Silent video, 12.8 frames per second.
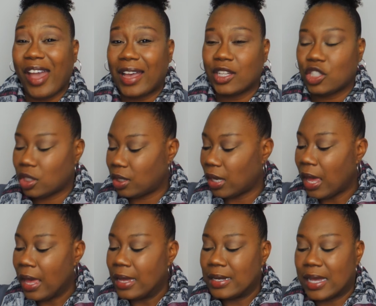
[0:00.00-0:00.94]
they're actually
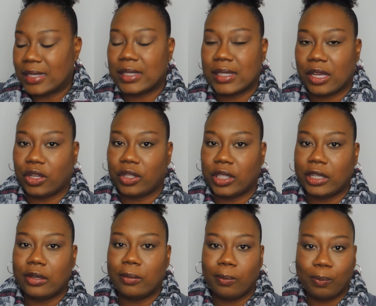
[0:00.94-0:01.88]

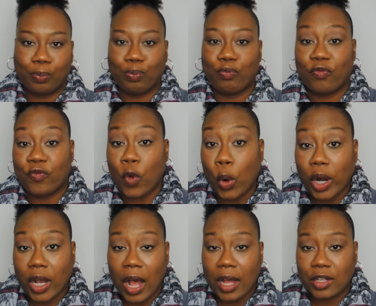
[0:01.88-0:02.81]
necessarily
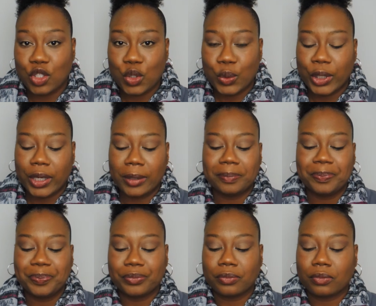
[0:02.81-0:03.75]
for
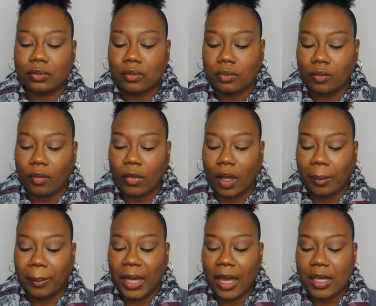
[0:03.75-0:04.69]
contouring,
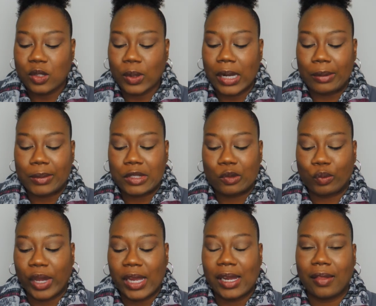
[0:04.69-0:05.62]
because when I was
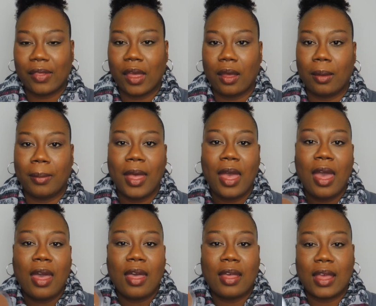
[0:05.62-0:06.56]
reading them,
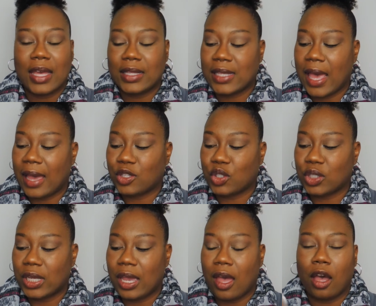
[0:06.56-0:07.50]
it's
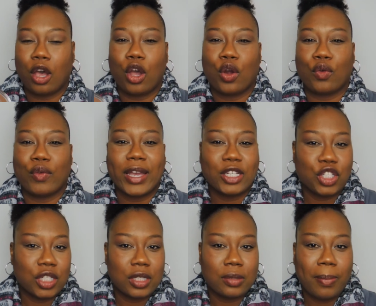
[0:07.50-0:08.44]
actually a
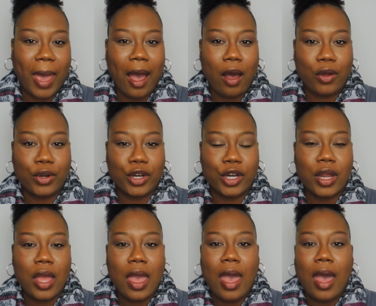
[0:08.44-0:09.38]
correction
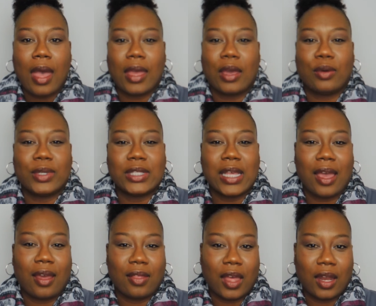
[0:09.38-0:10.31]
powder. It was
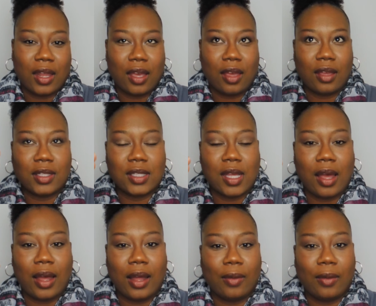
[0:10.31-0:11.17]
saying that it